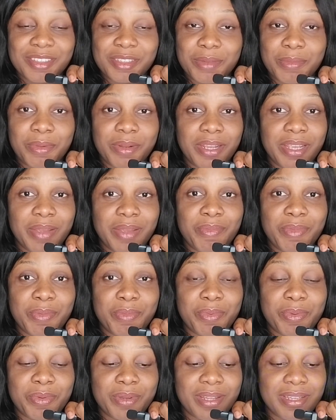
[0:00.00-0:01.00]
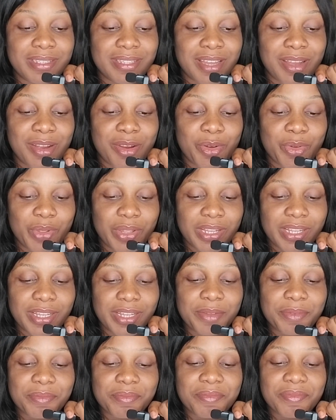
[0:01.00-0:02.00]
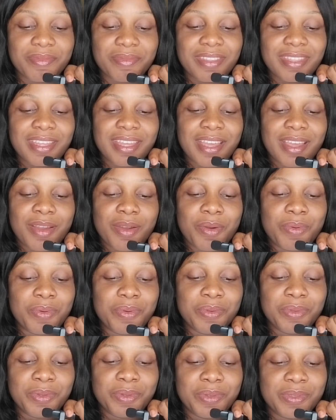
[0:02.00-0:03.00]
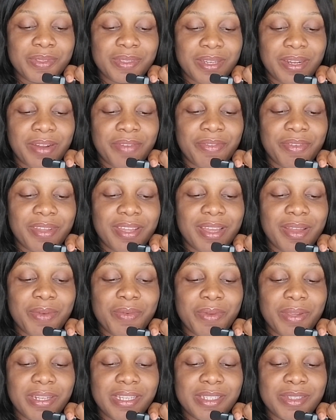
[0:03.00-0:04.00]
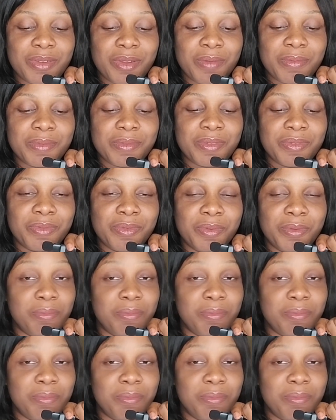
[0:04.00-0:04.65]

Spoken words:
Somebody help me pronounce that correctly. Who knows South African when it comes to